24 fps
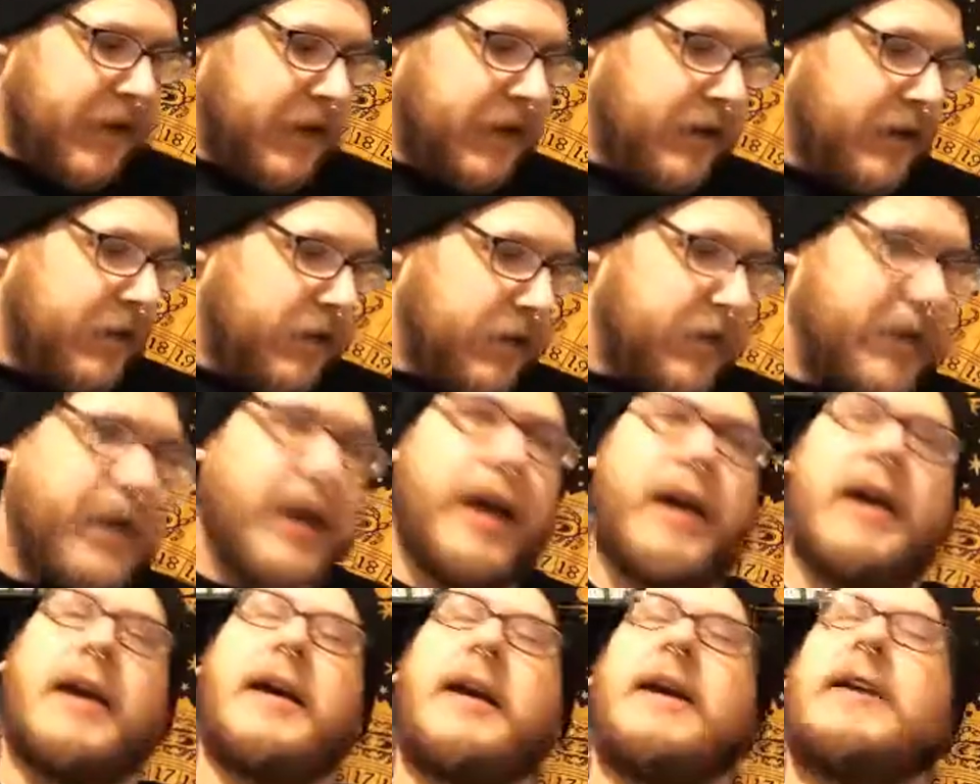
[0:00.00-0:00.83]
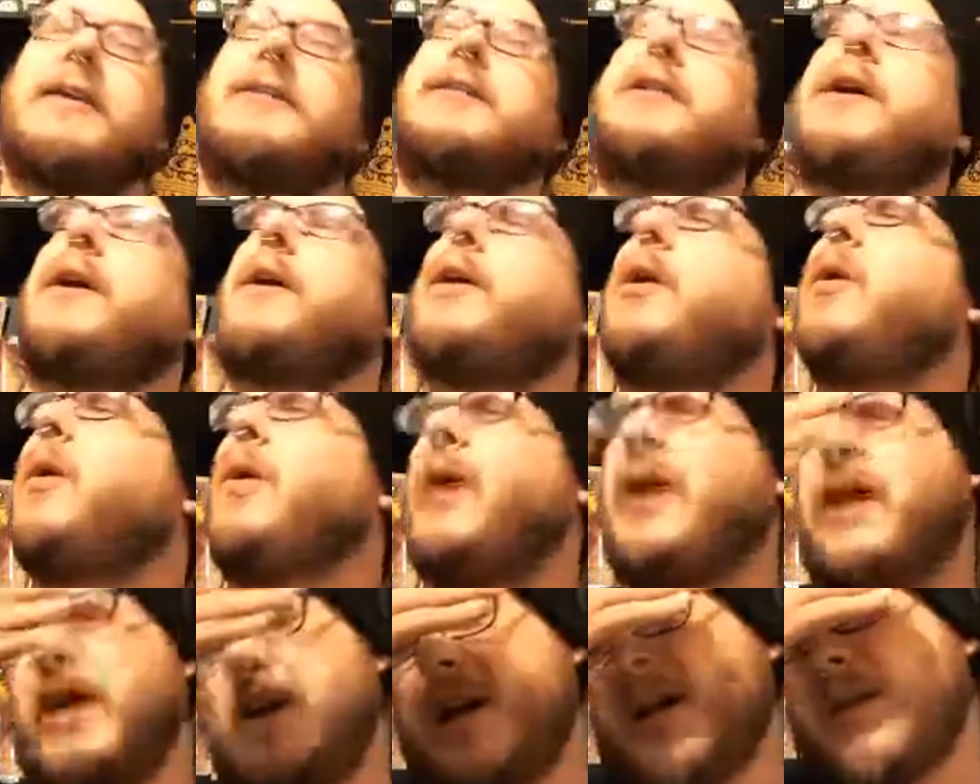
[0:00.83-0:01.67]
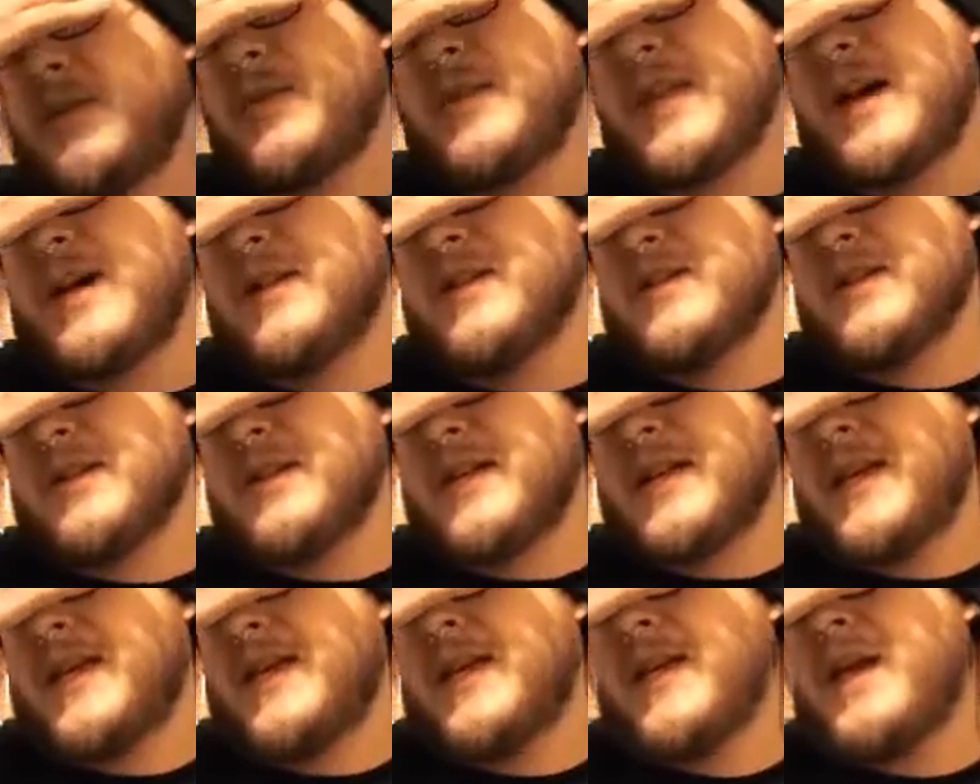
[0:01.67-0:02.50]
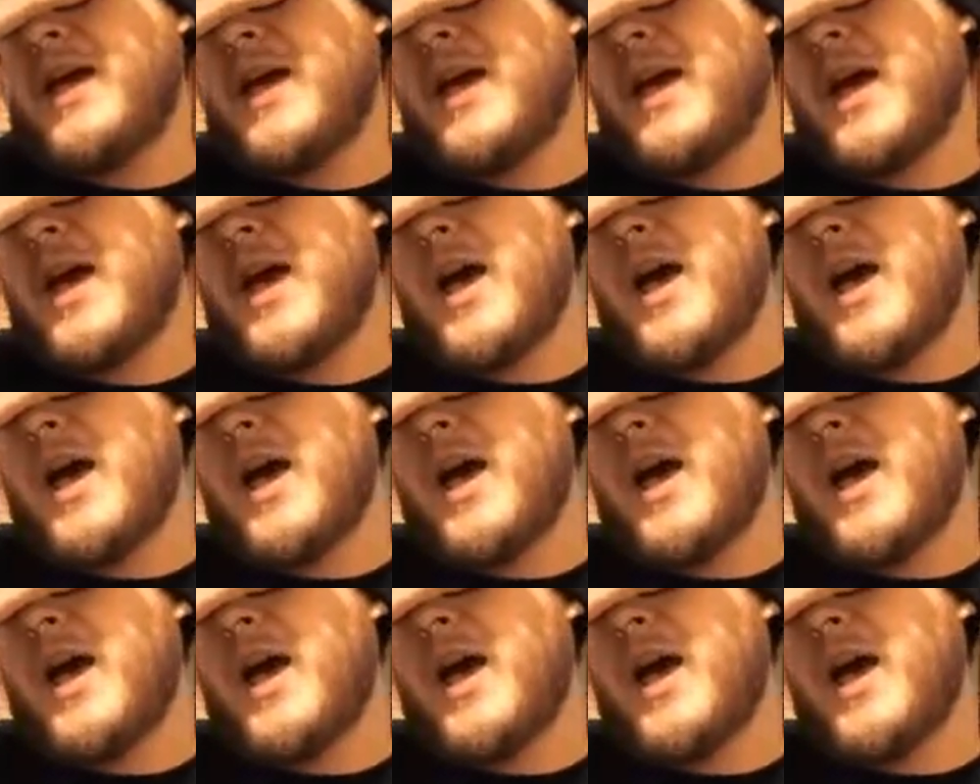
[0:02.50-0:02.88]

Okay, so without looking,